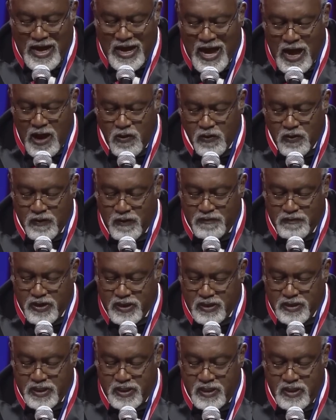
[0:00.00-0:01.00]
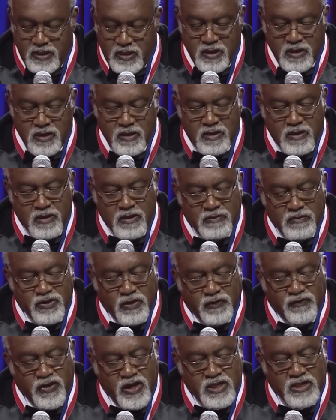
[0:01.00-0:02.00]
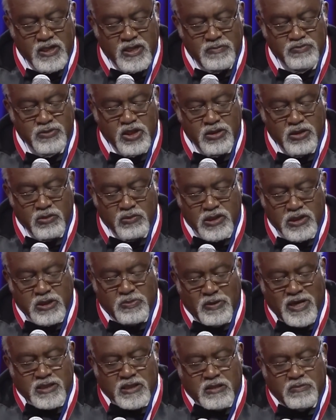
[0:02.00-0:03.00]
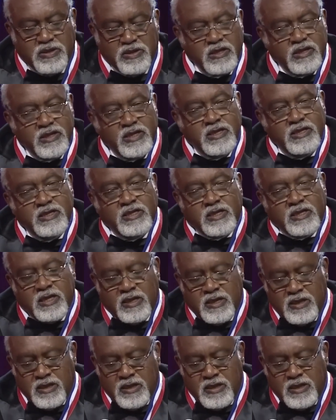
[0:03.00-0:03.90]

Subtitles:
our ability, to face up to the responsibilities